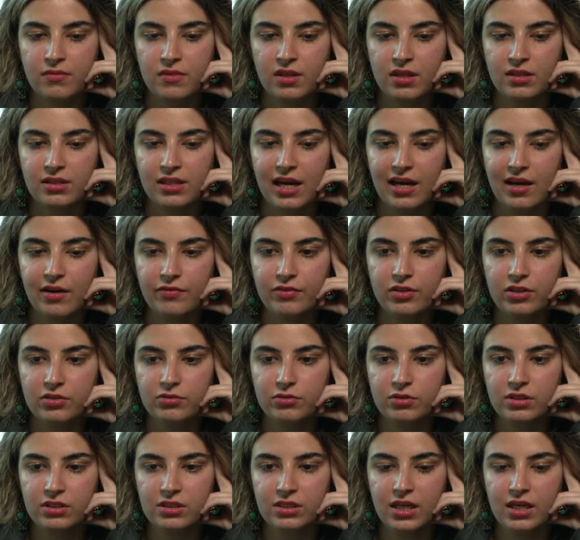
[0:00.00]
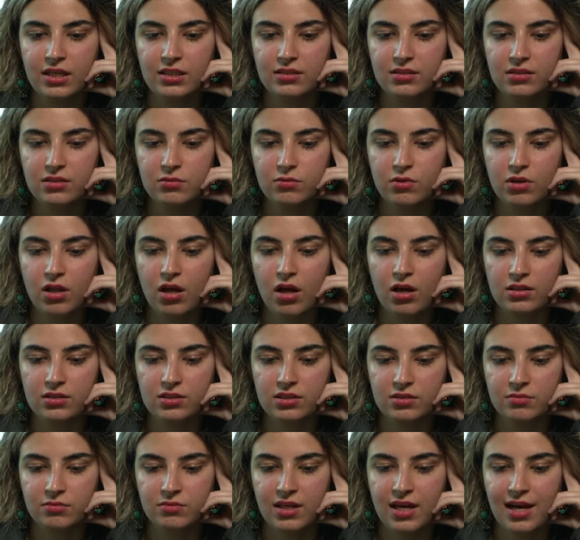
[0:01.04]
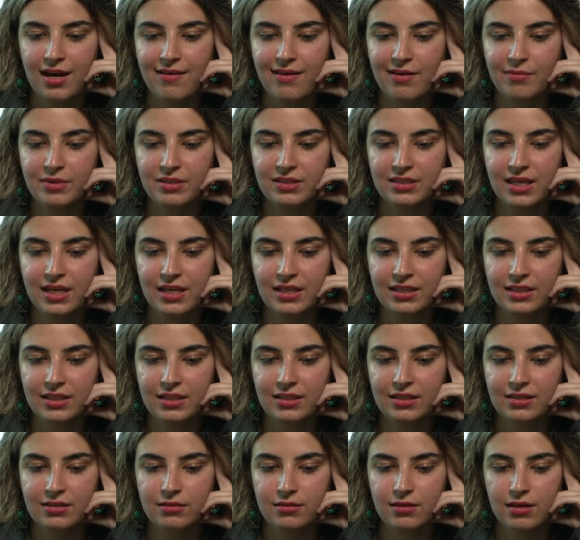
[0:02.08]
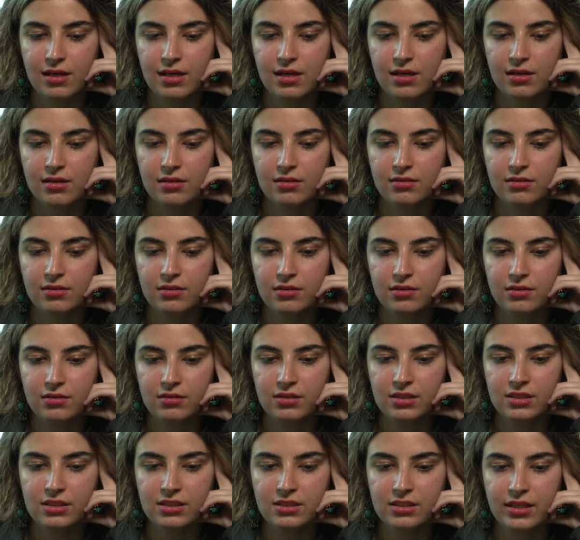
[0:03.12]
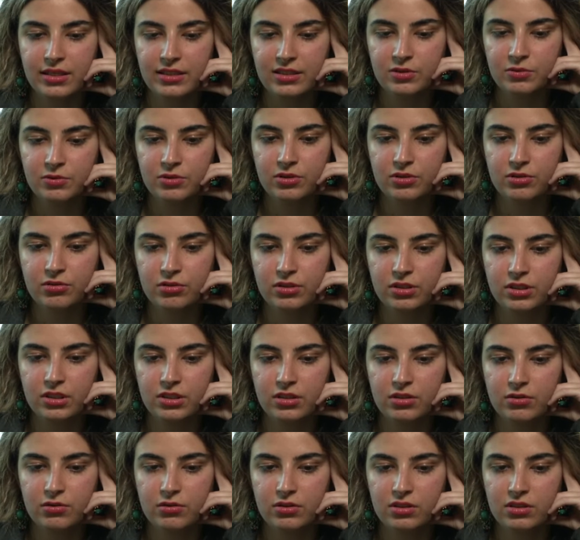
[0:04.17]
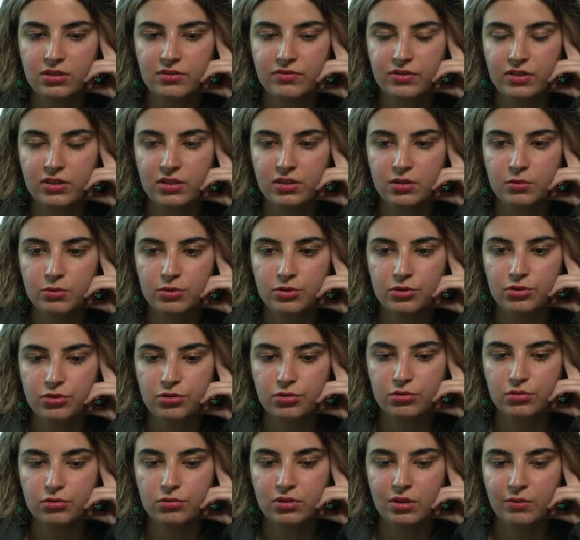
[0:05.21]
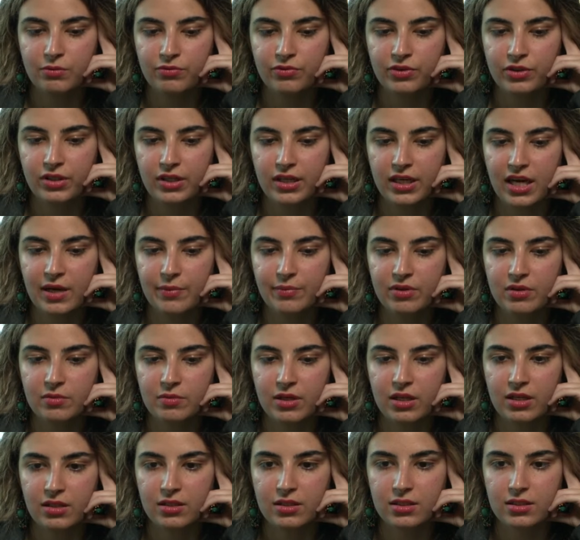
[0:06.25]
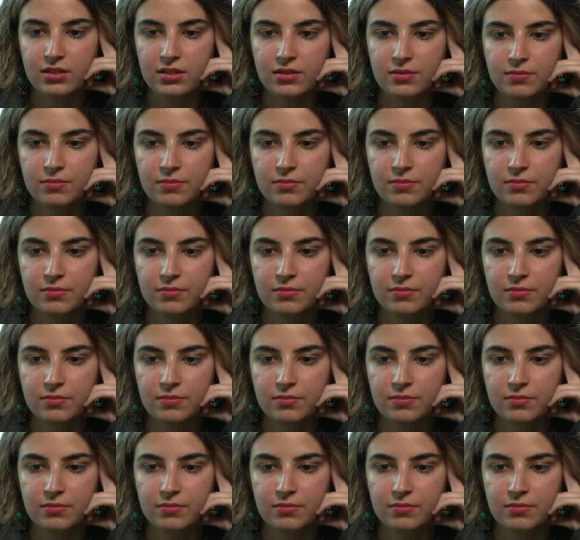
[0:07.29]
Now, if the queen takes it, well, awesome. Now I'm attacking uh, this knight with 3. They're only defending with 2. I'm very happy about this.